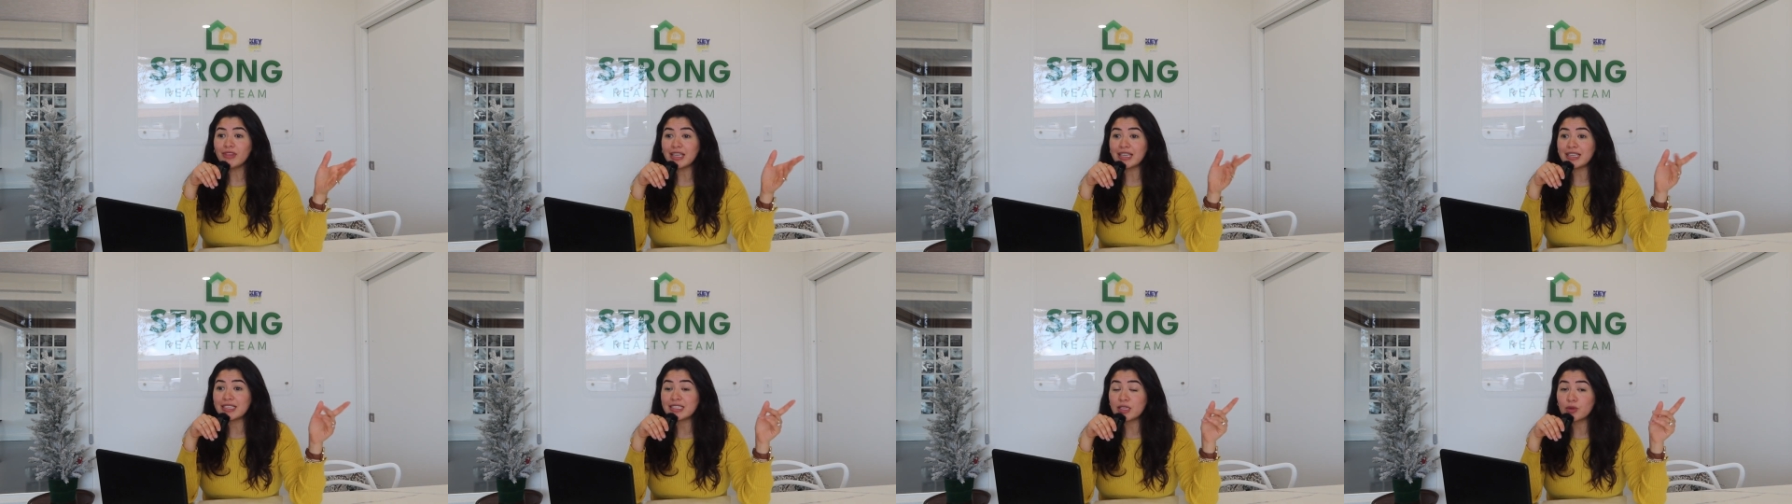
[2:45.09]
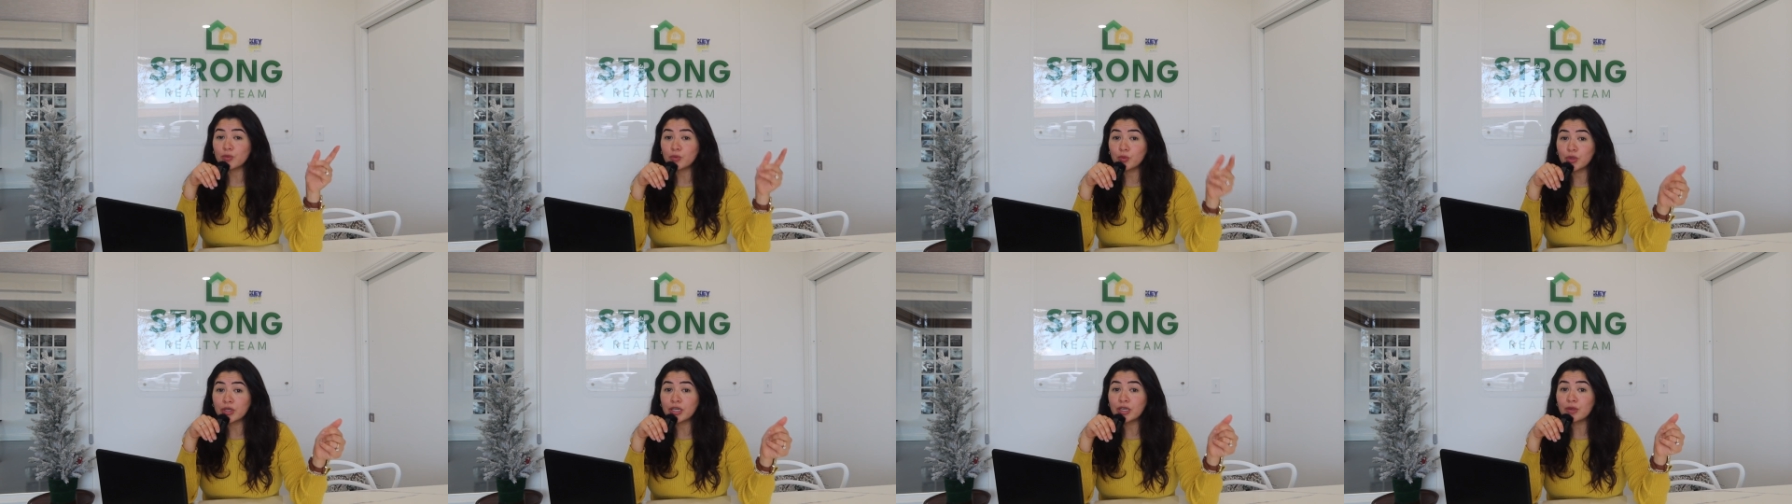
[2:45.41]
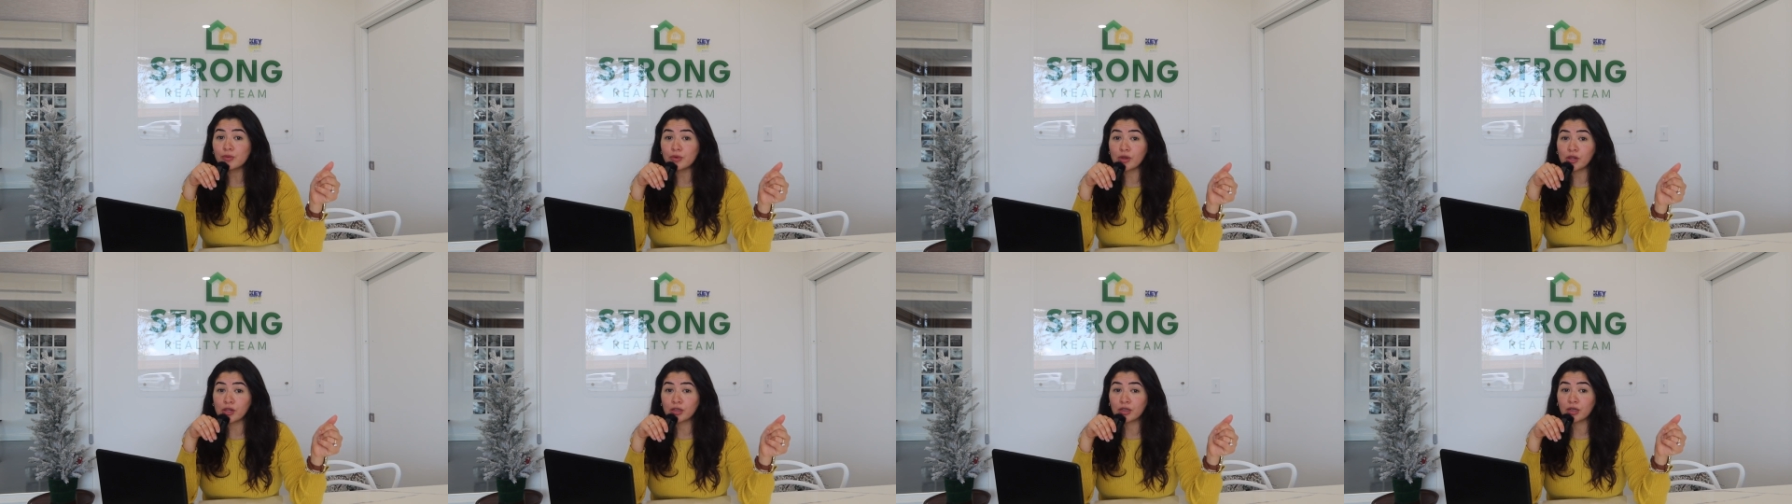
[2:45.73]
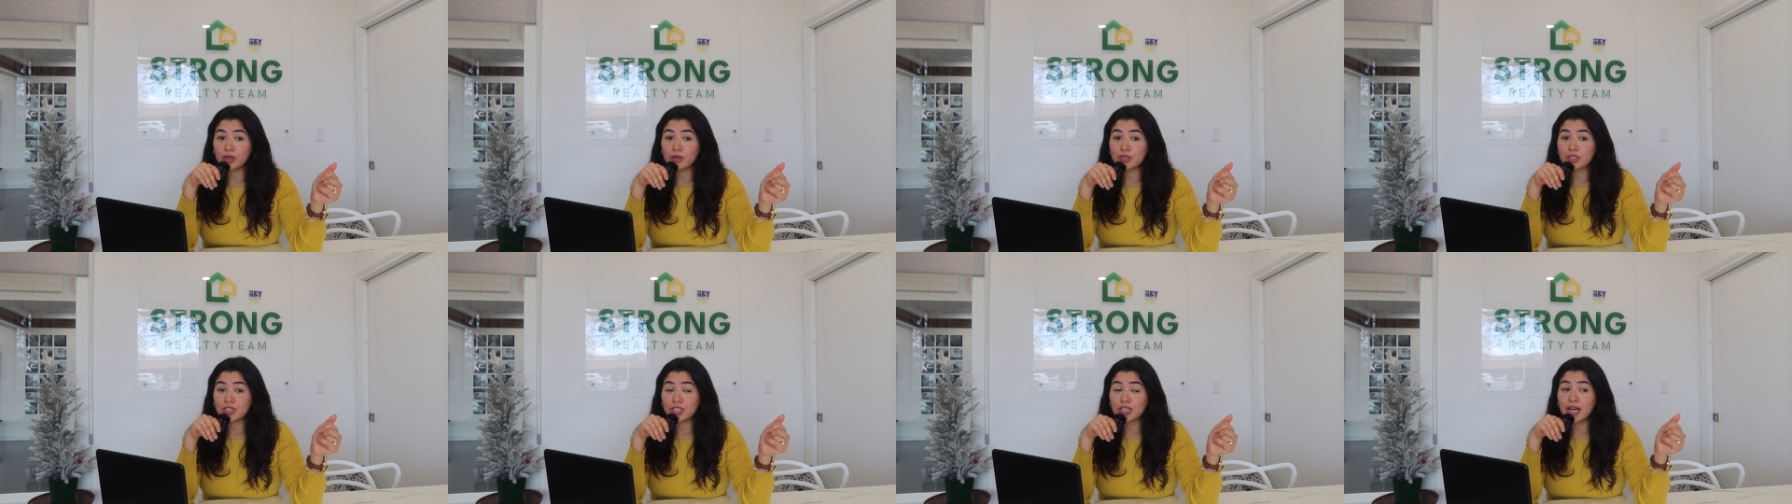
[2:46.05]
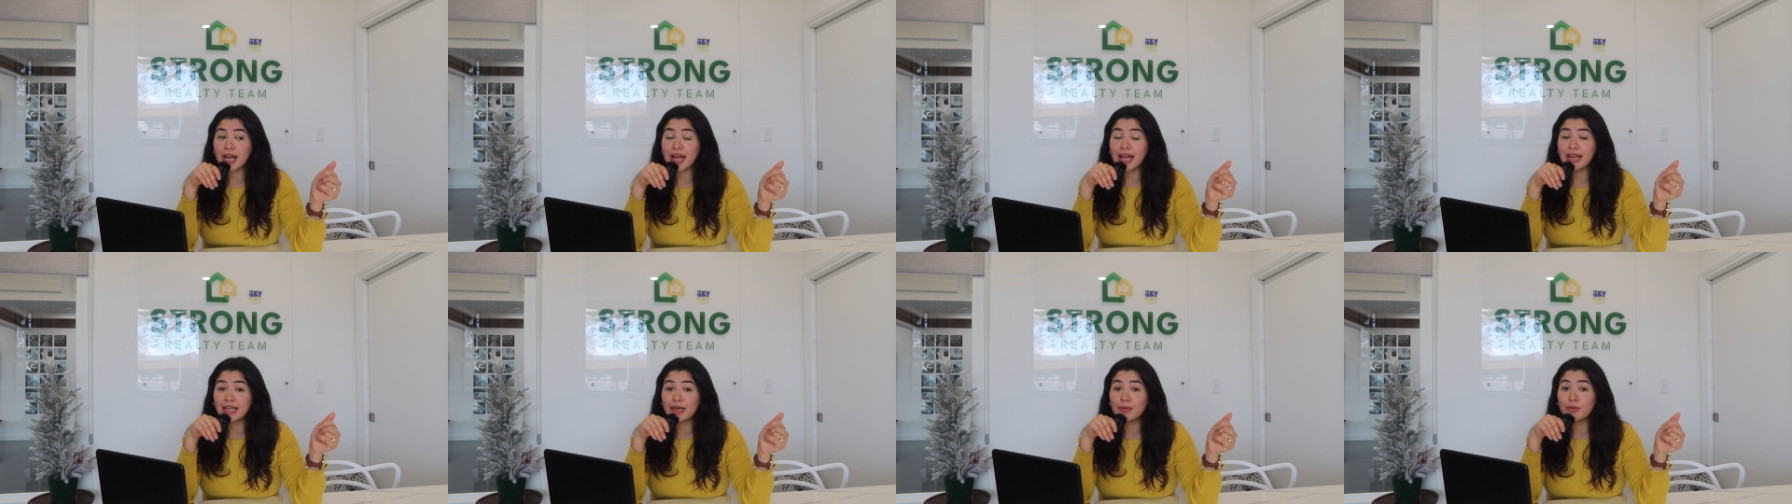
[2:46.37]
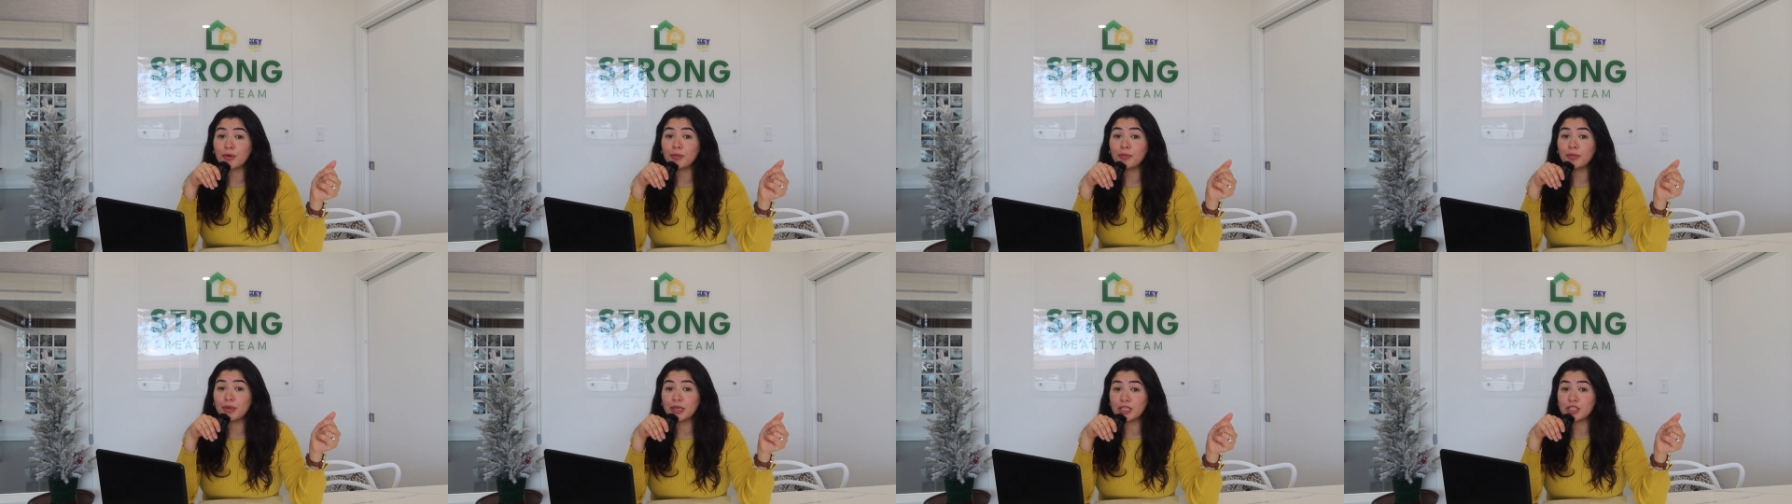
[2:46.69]
It's a wooden roller coaster and it
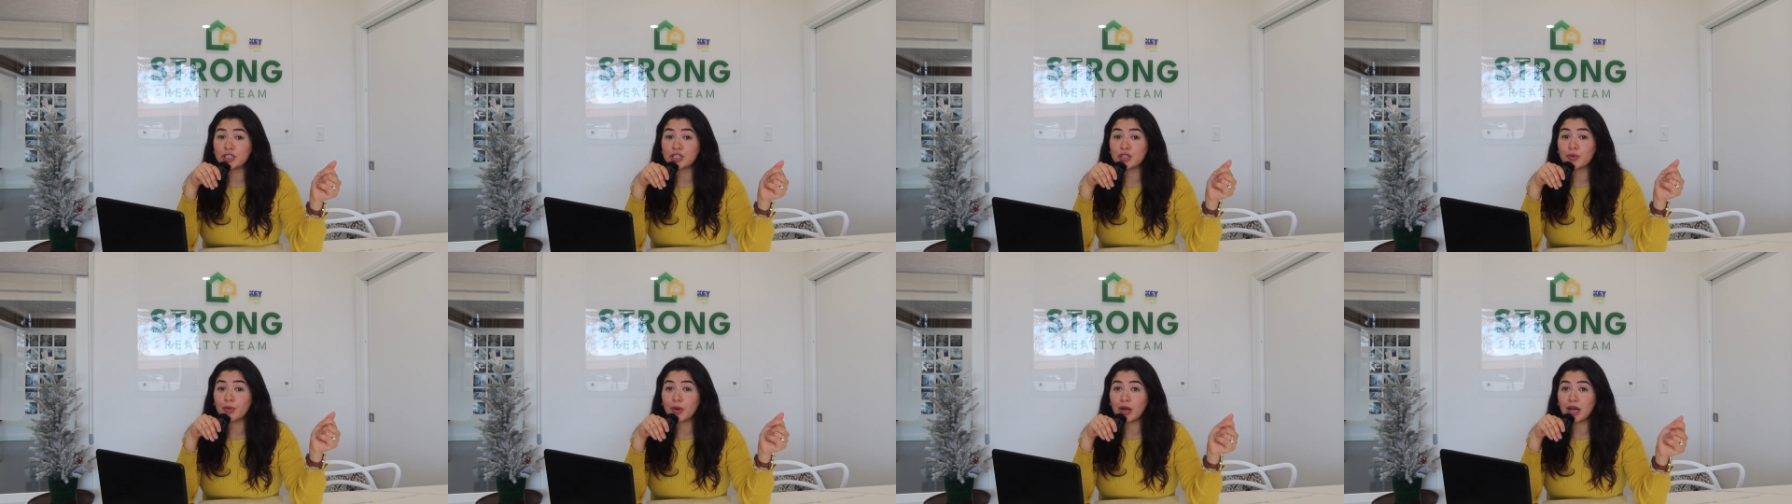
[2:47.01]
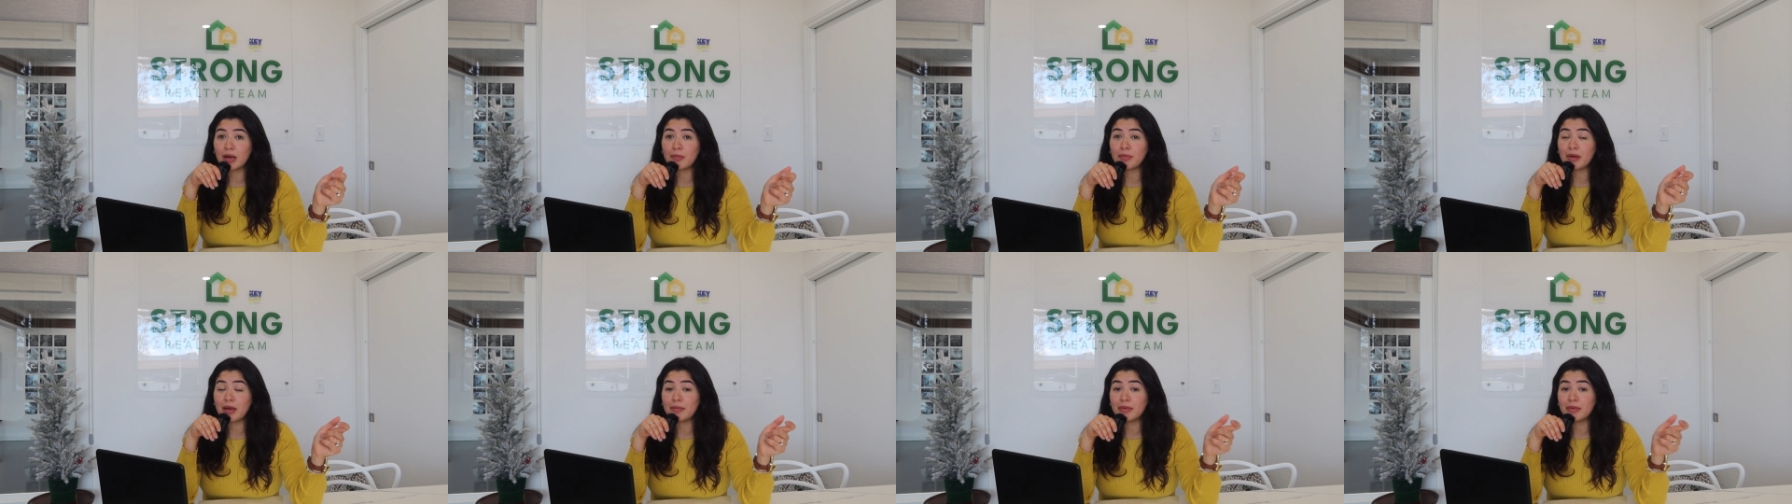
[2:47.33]
will beat you up.